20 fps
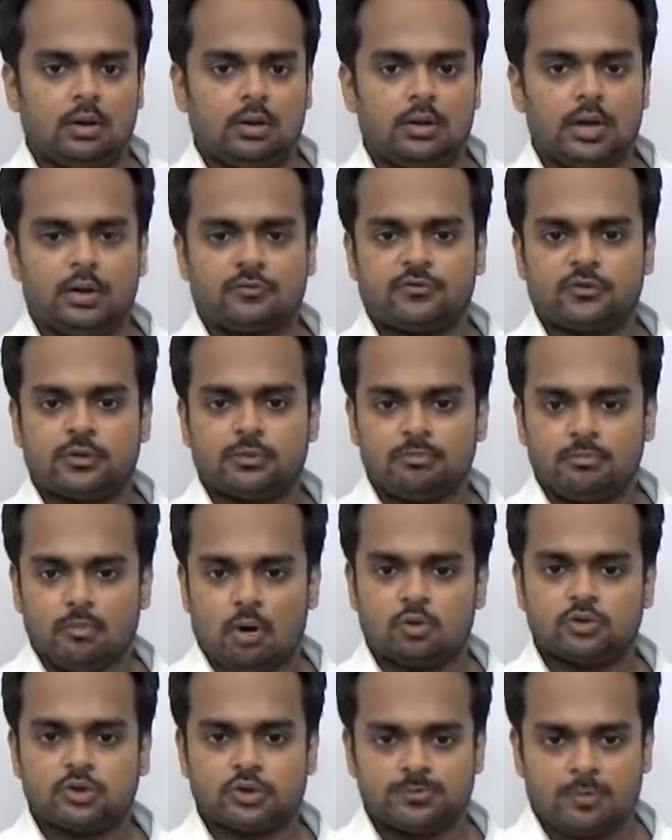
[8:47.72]
Now, for the
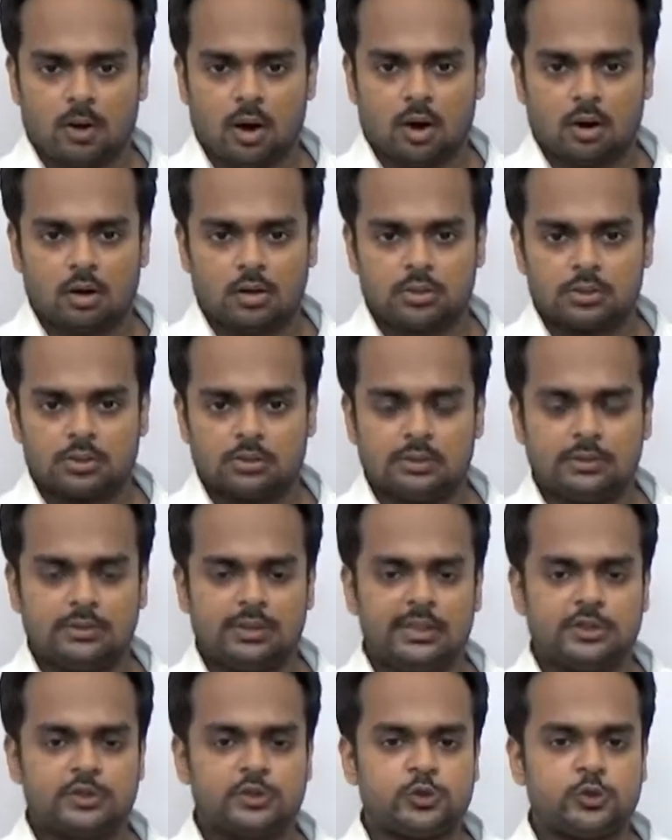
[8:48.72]
most part,
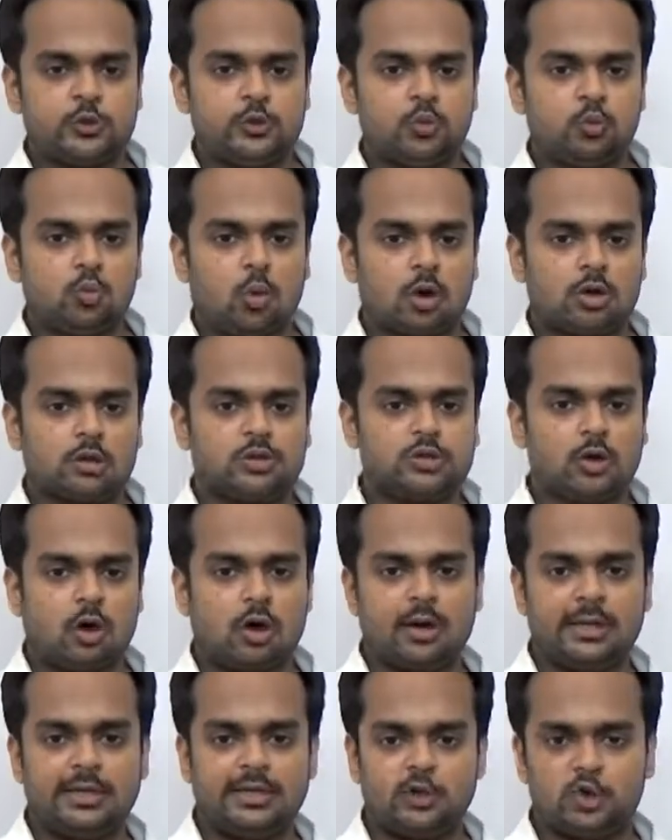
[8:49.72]
these two words
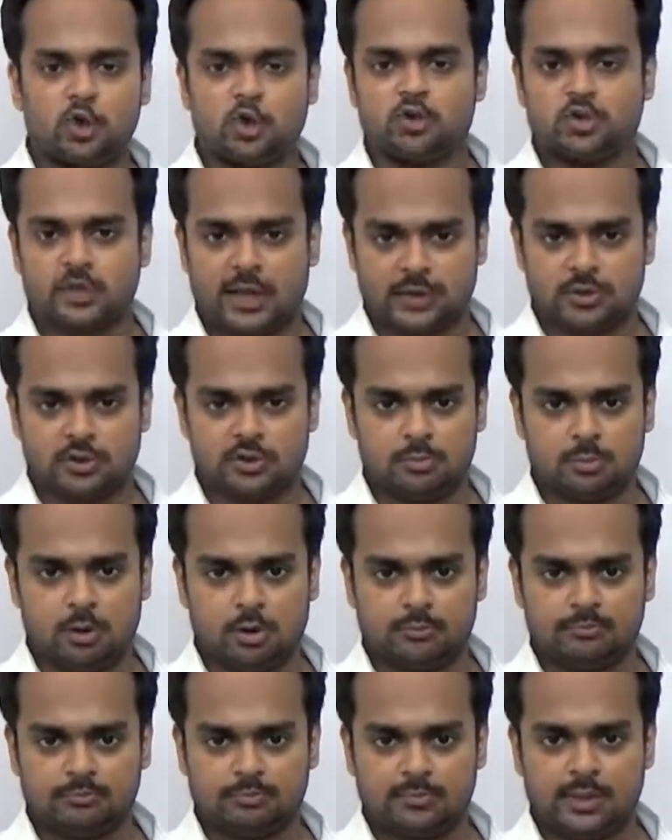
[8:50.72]
are
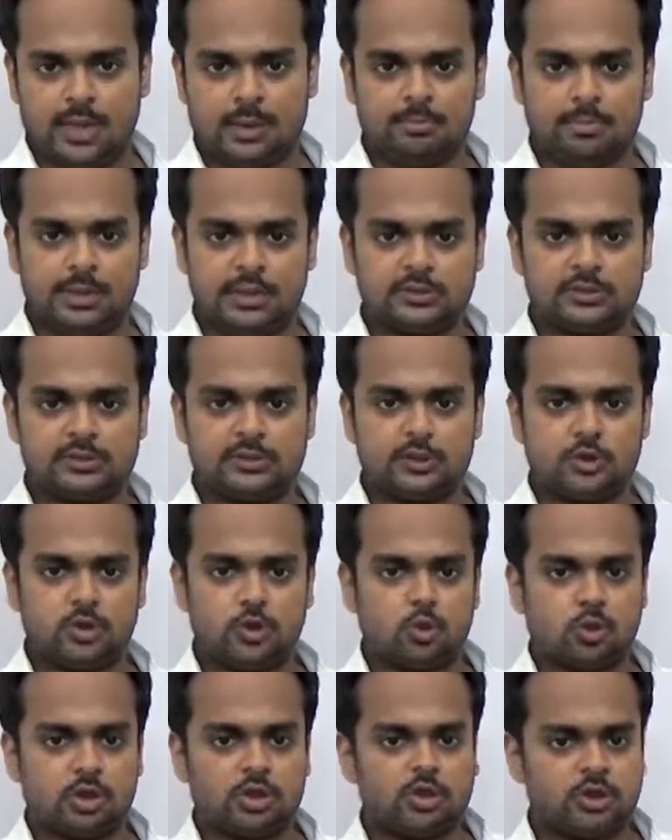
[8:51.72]
interchangeable. That means that
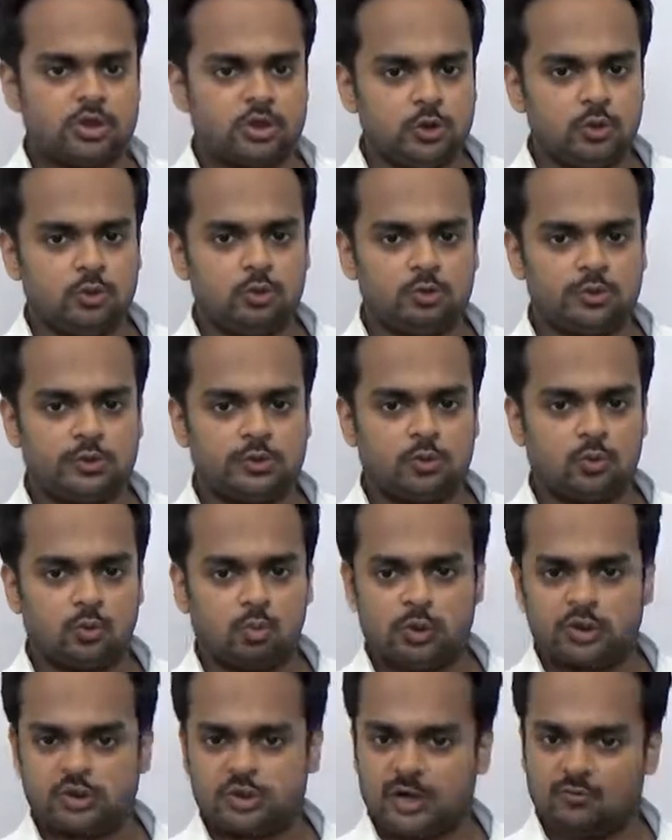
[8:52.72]
you can choose
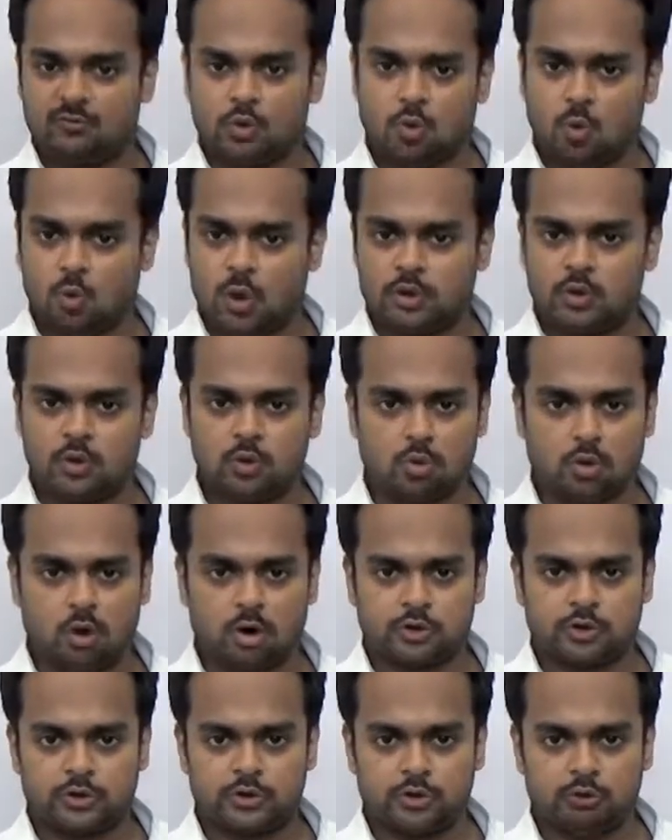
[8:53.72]
whichever one you
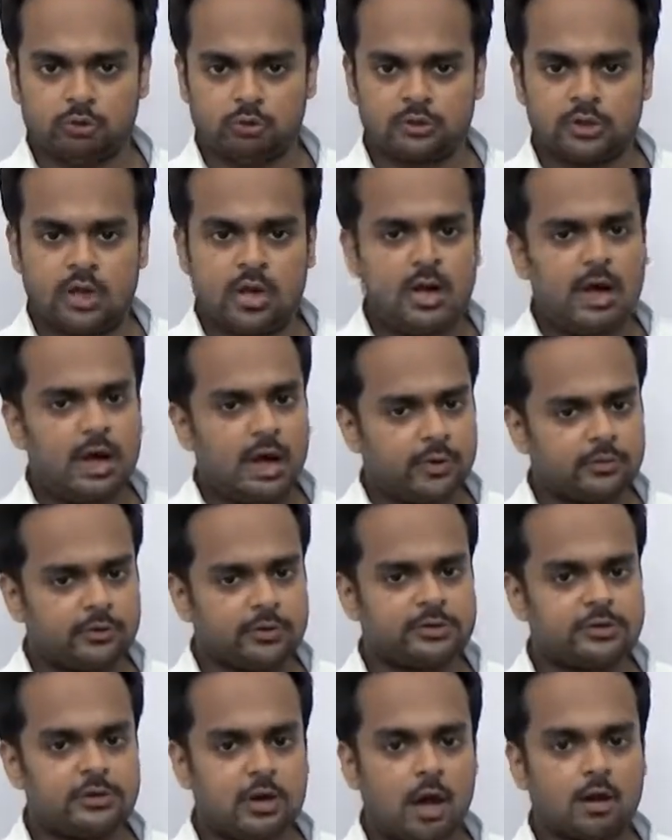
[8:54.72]
want to use, and
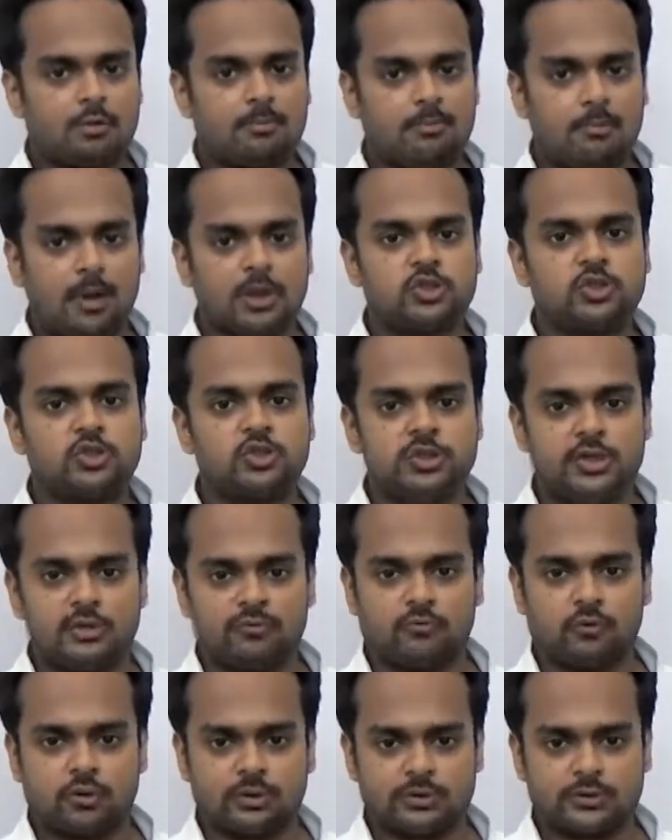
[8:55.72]
there's not much
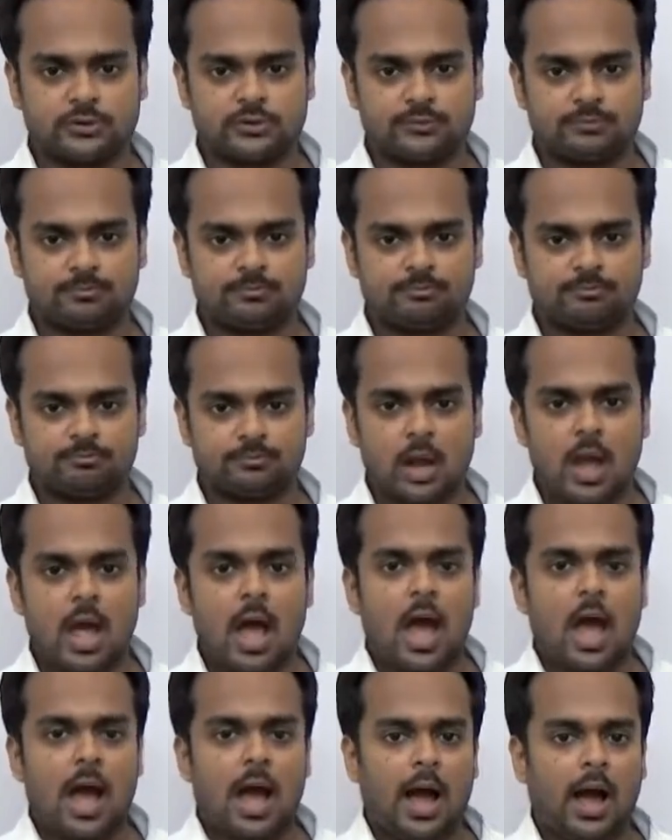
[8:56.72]
difference.
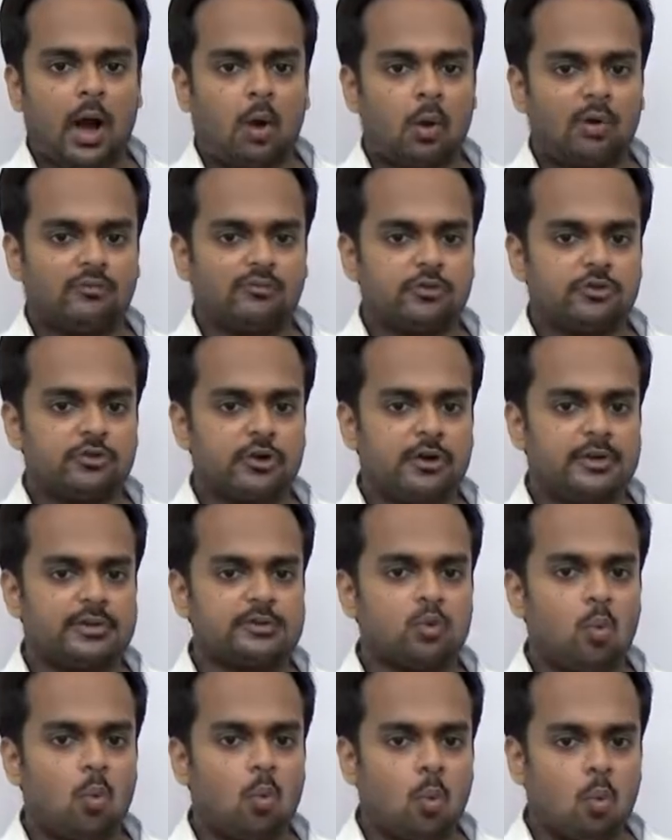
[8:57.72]
However, there
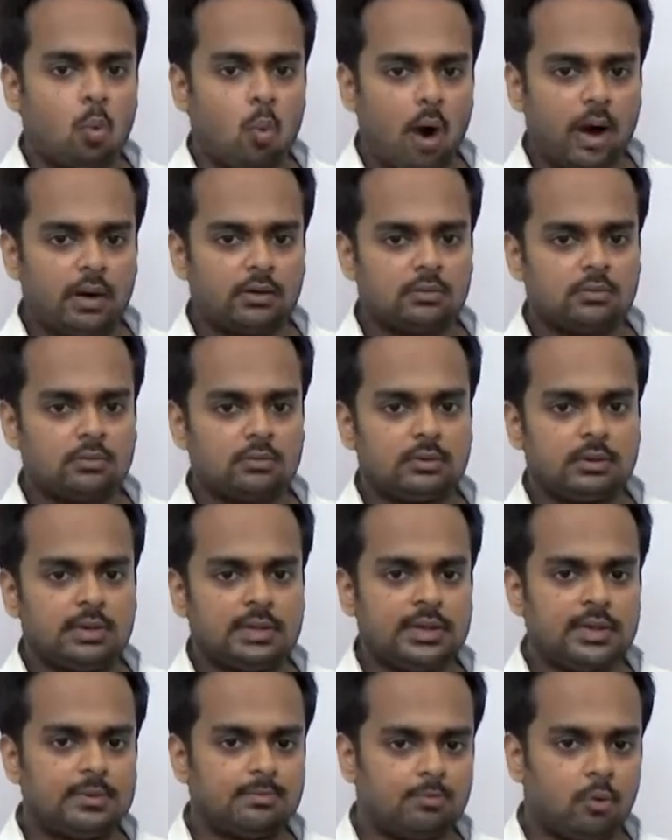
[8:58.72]
is one
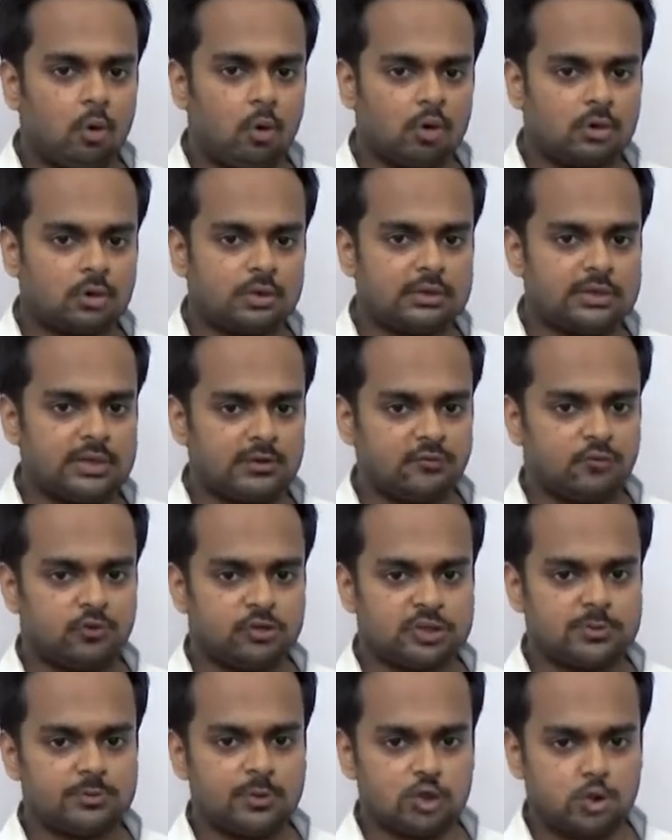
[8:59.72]
important
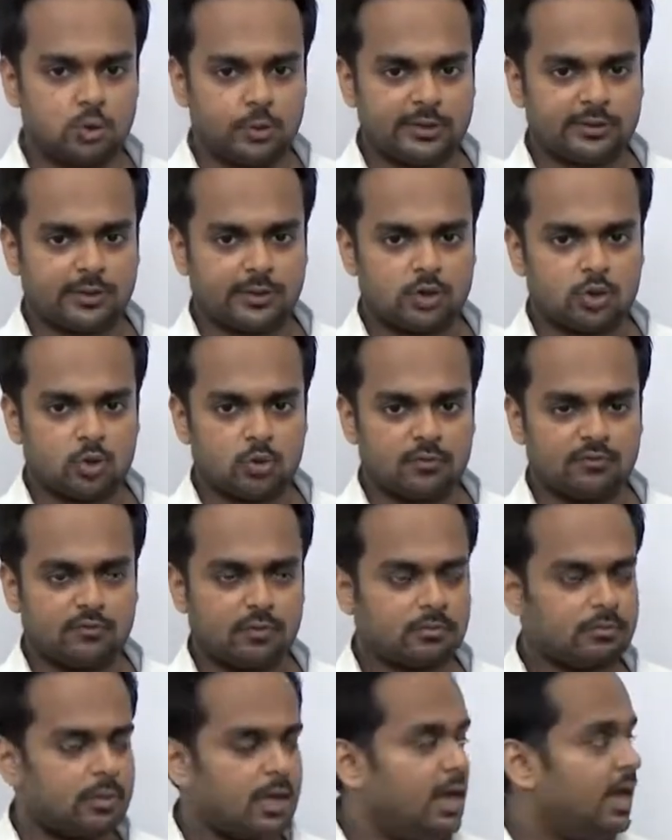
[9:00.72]
difference between the two of
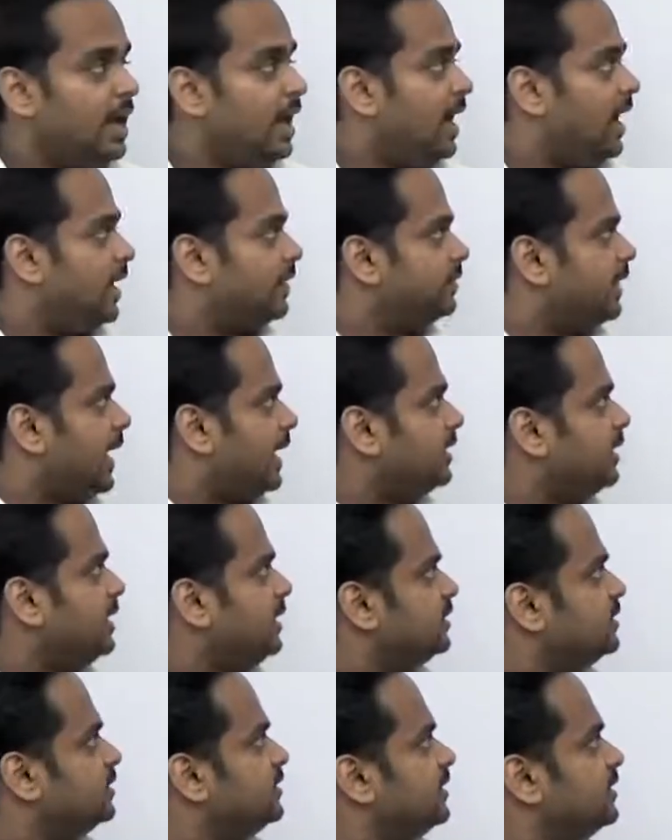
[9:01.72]
them, and that is